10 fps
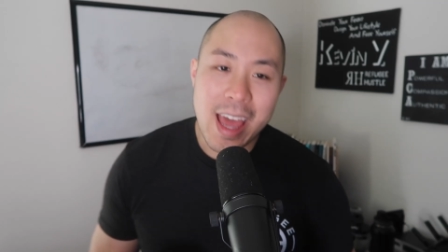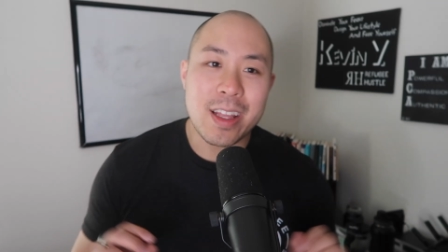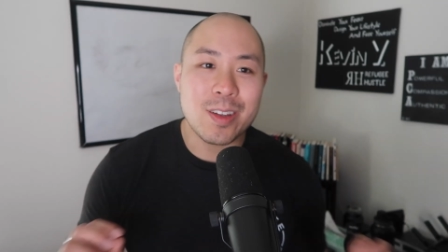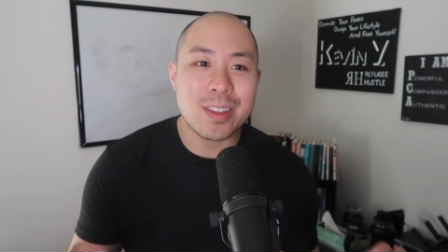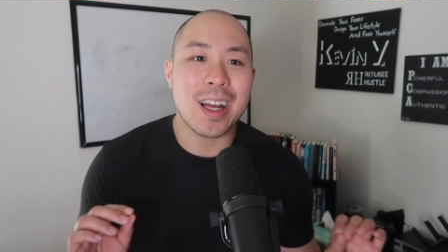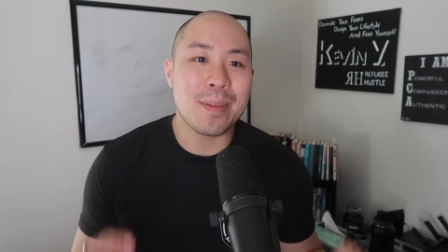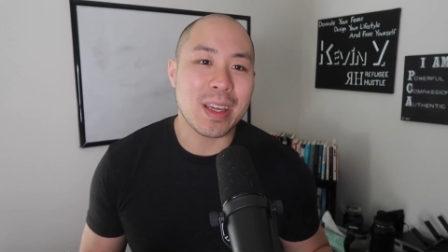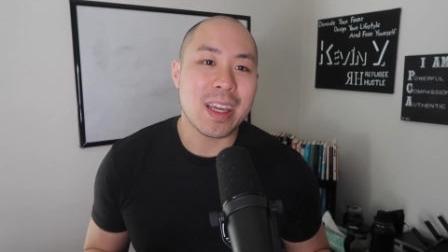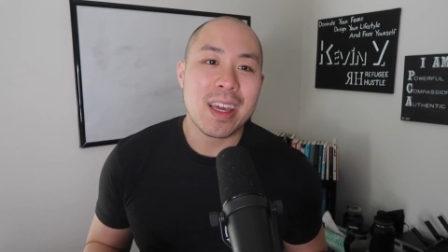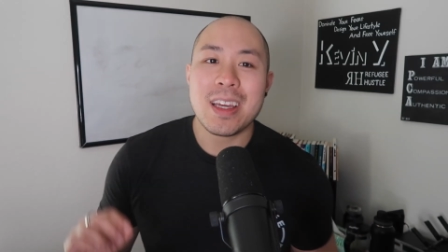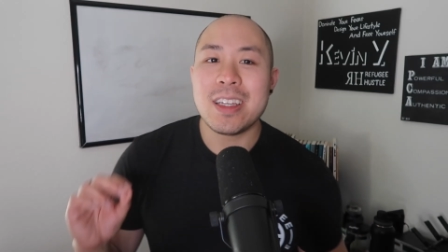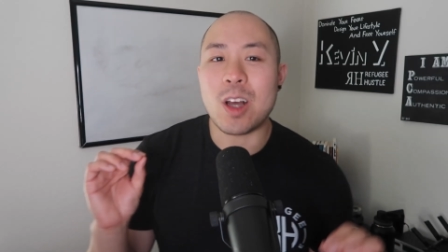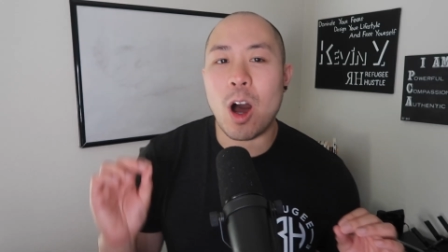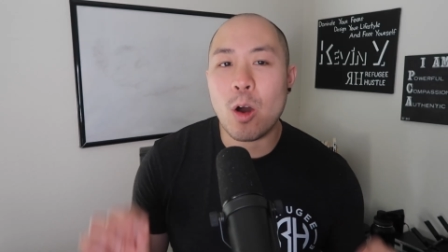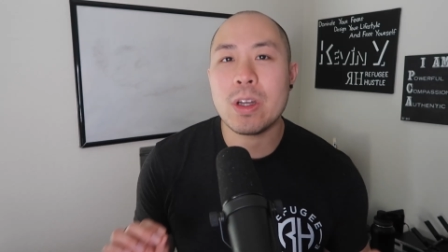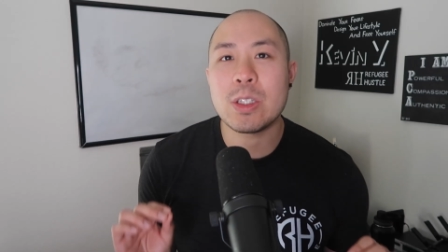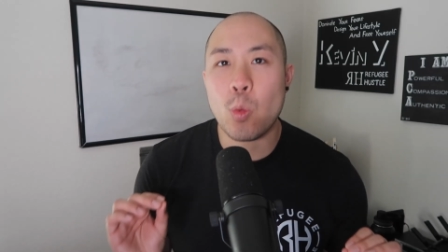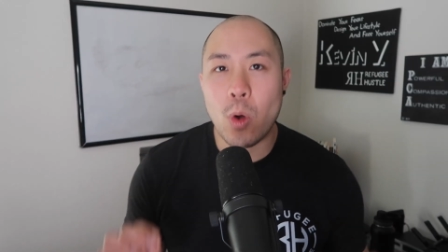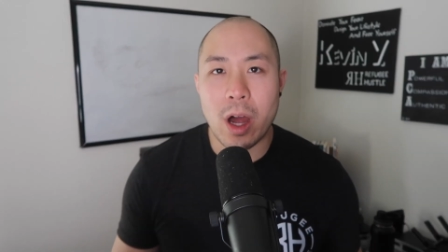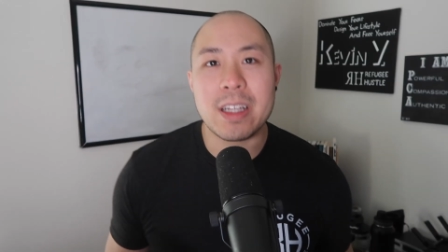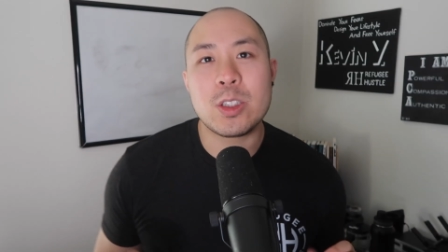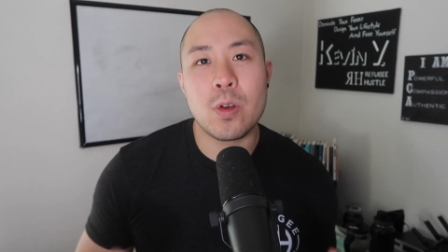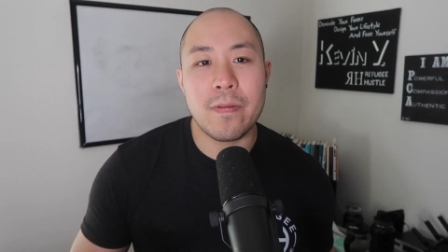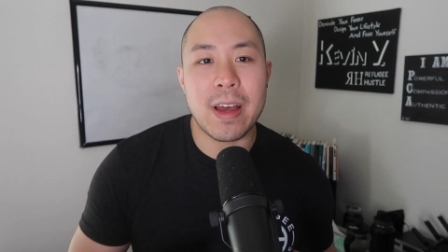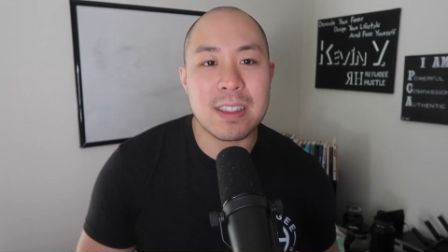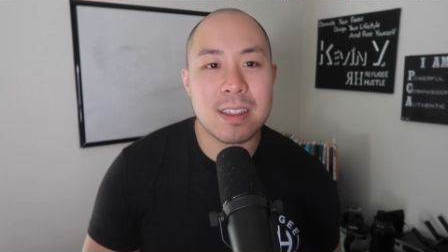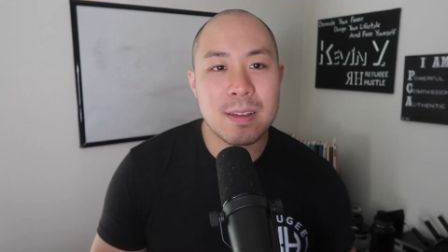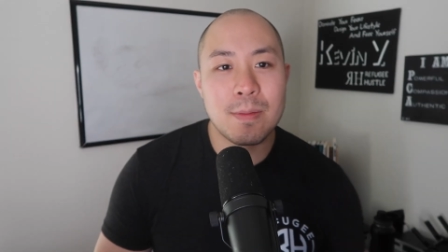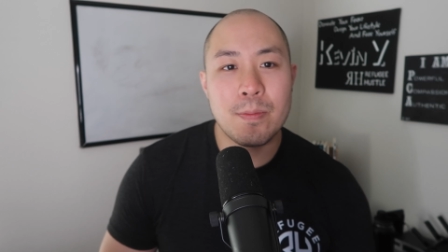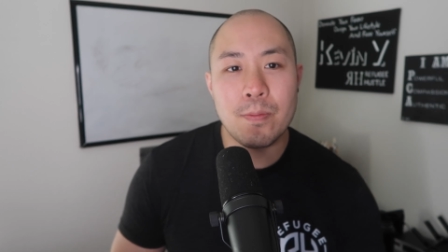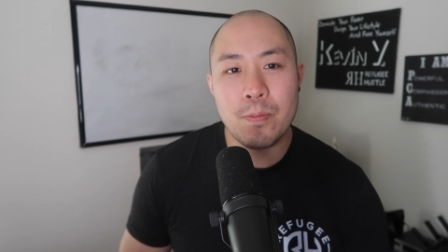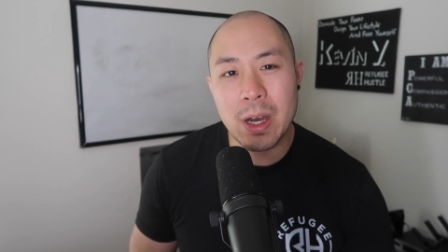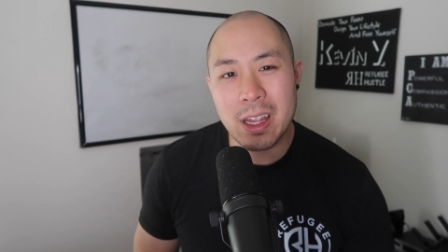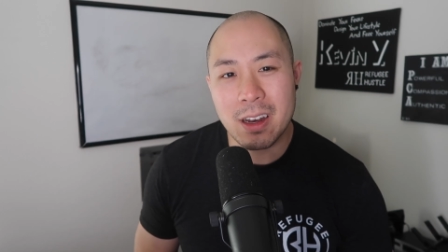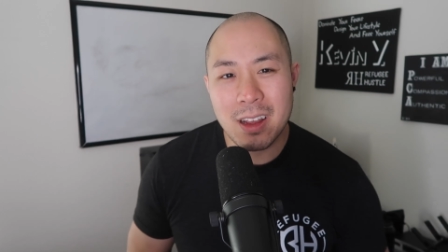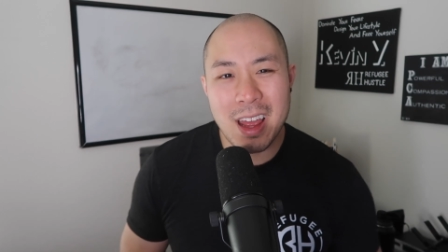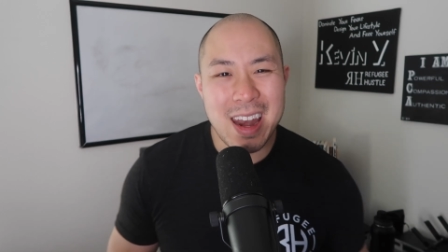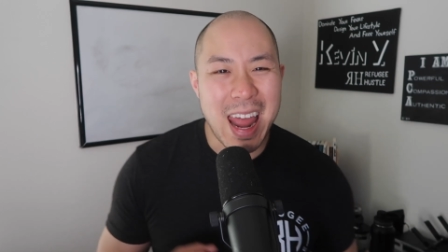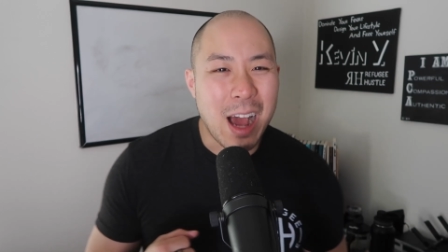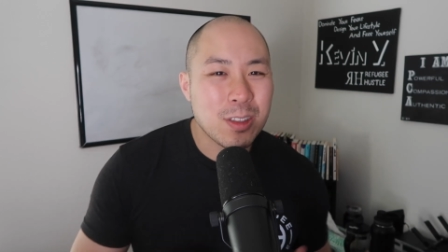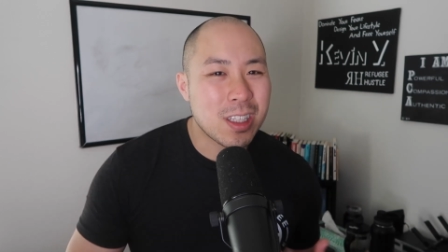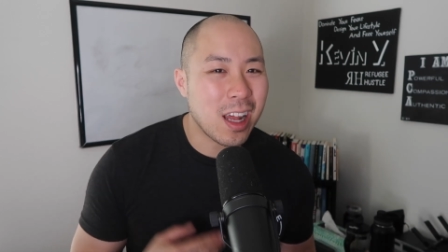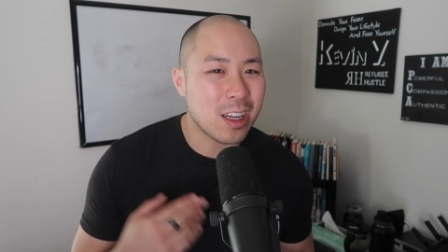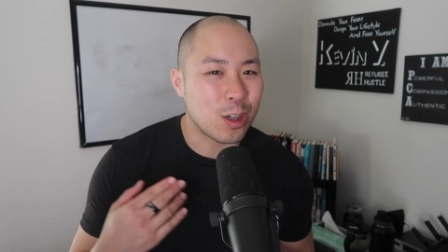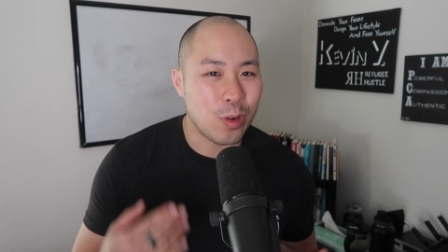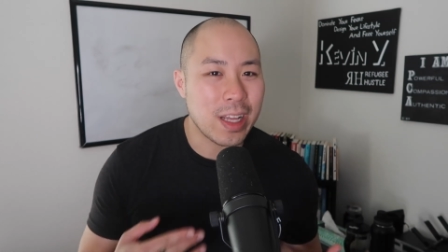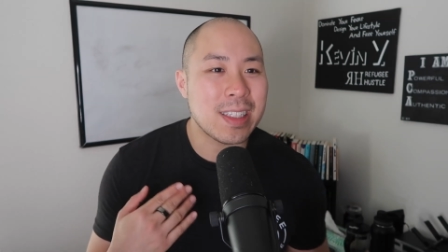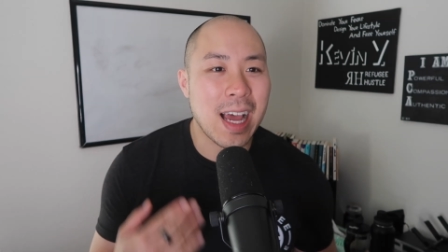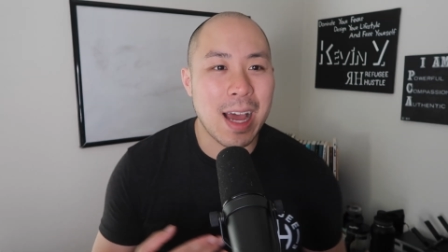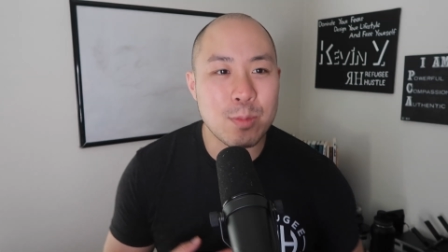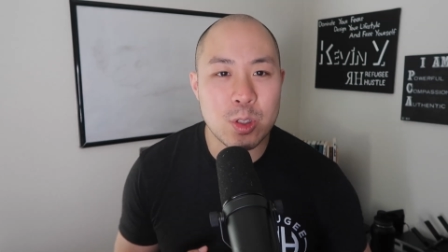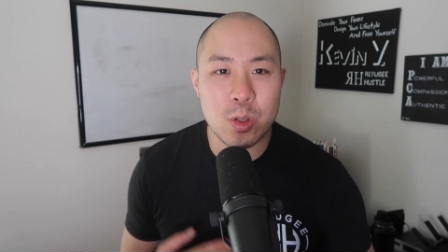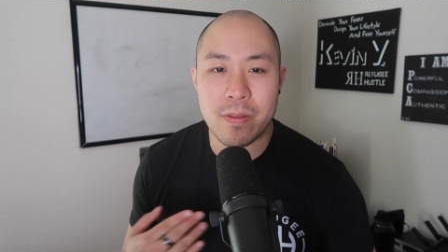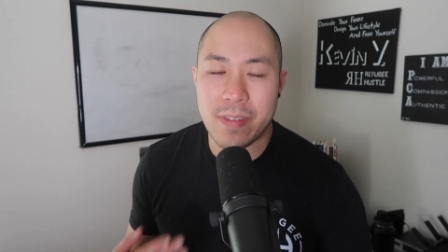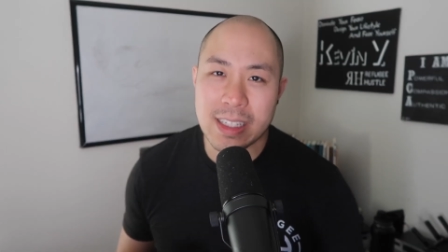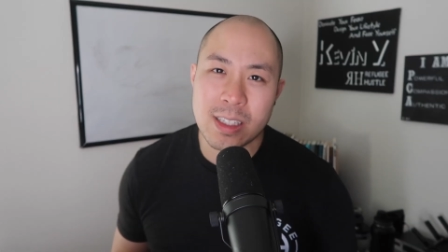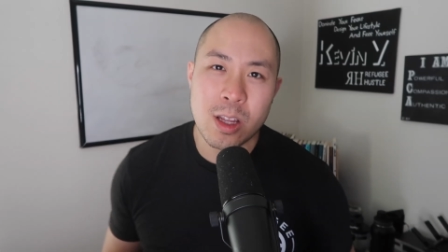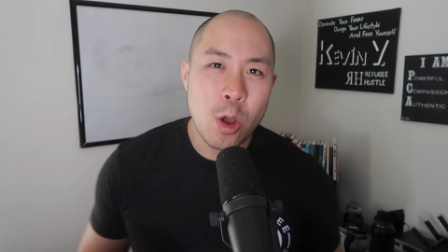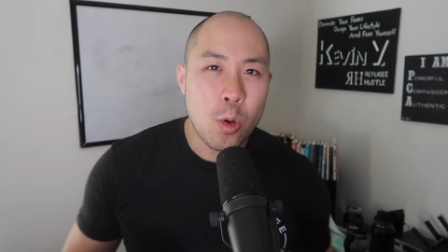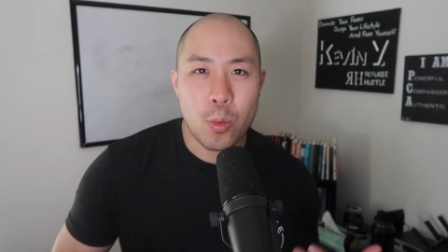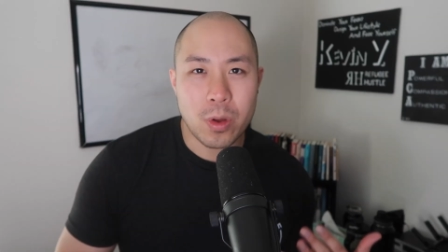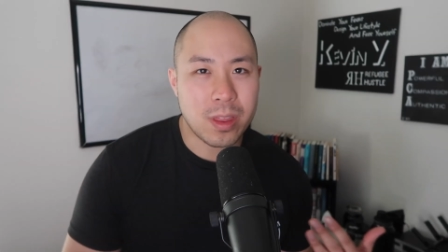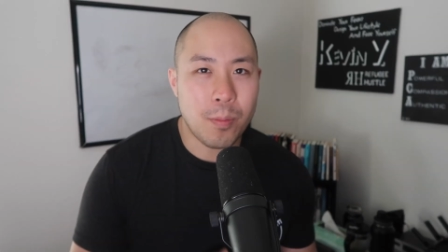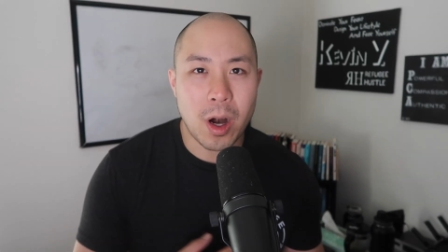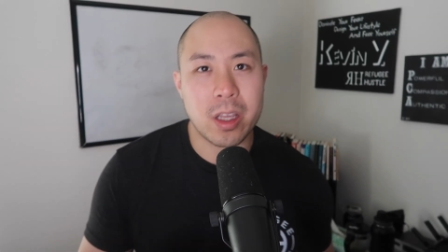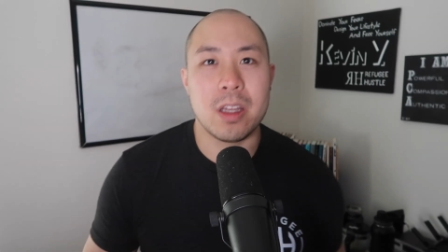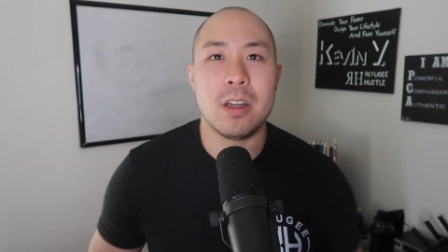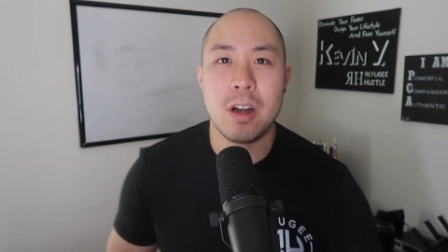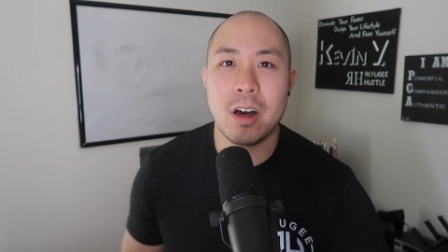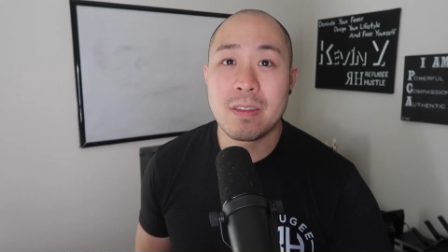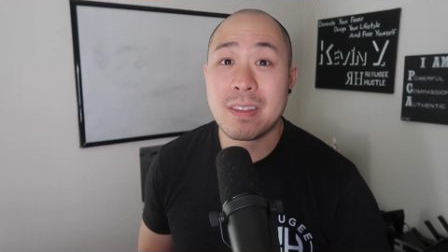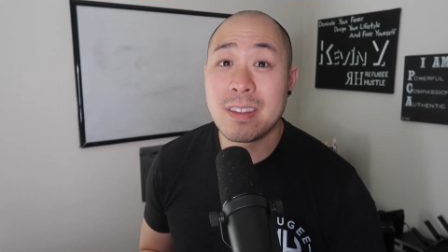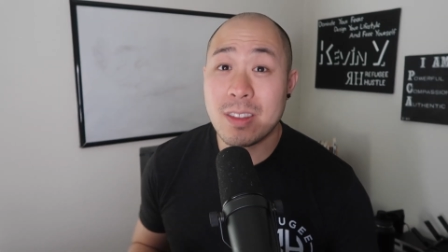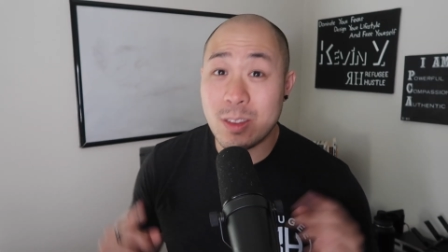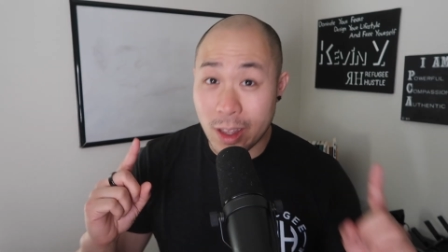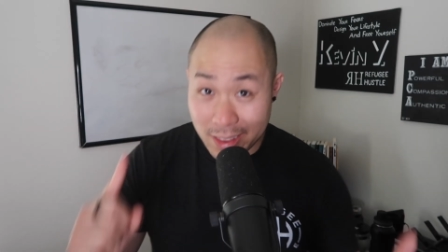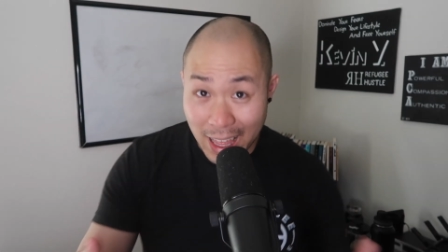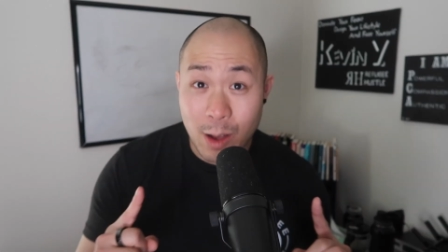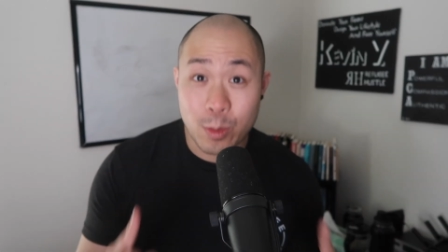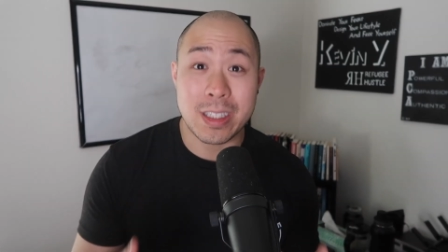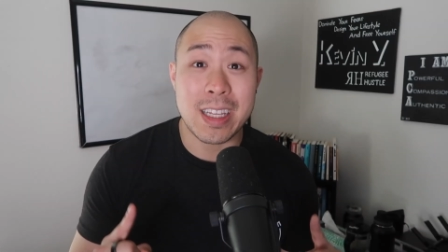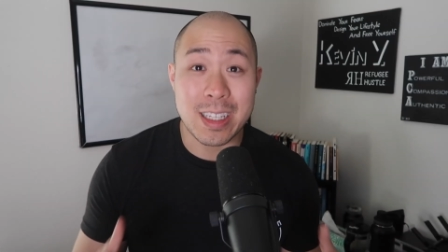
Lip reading: And he was telling me he's always wanted to invest, but now is not a great time to invest with the market at all. That was